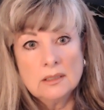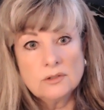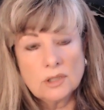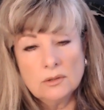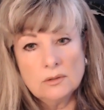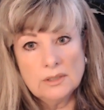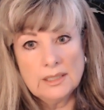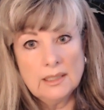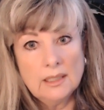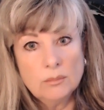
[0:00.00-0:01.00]

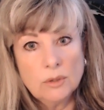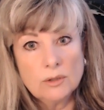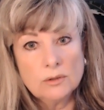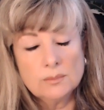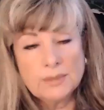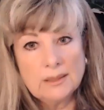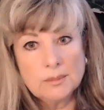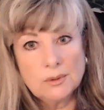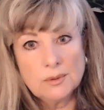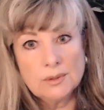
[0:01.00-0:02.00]
totally immoral
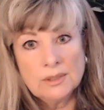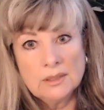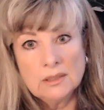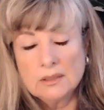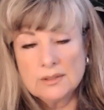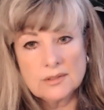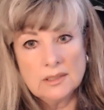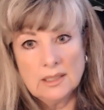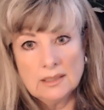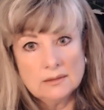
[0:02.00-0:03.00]
people
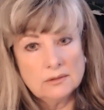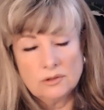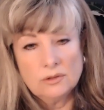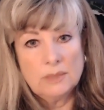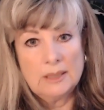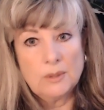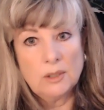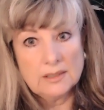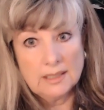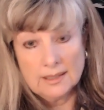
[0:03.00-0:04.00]
listening to my
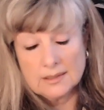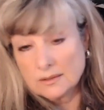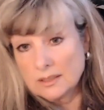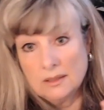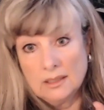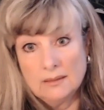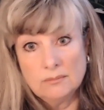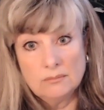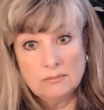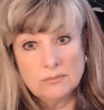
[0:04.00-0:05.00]
podcasts and
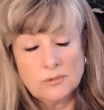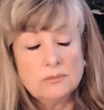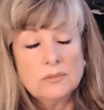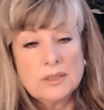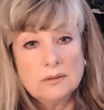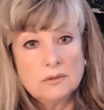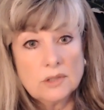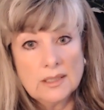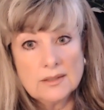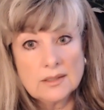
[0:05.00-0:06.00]
then
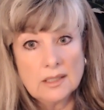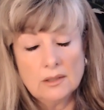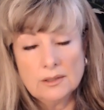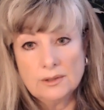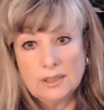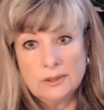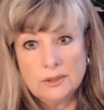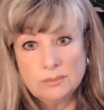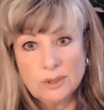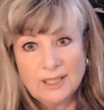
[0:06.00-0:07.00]
trying to sell it on their
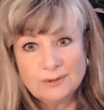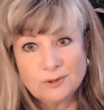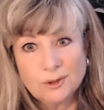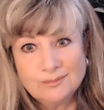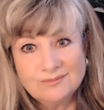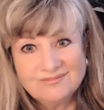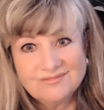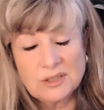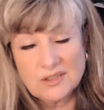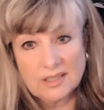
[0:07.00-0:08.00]
own platform
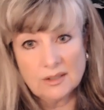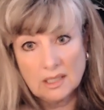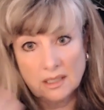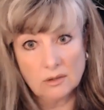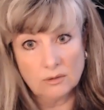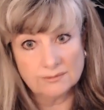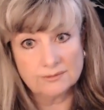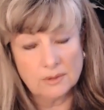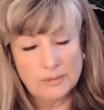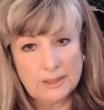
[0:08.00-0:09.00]
because they're cut off
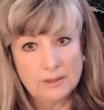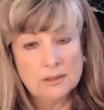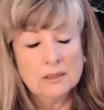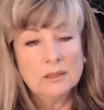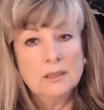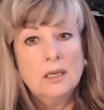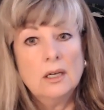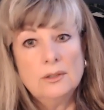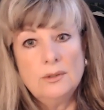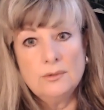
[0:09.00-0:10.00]
from their
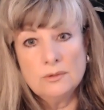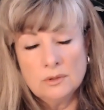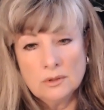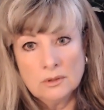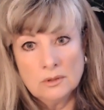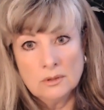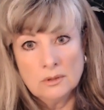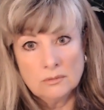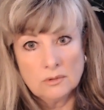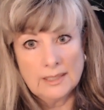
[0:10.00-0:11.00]
own
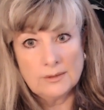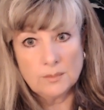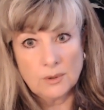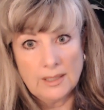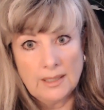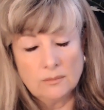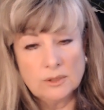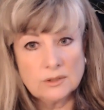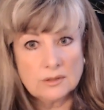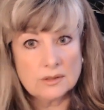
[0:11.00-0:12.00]
right brain,
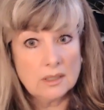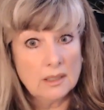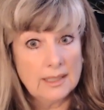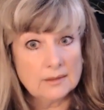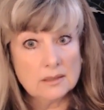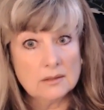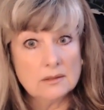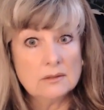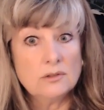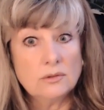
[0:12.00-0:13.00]
which is connected
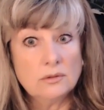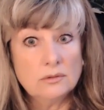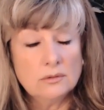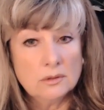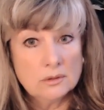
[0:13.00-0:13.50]
to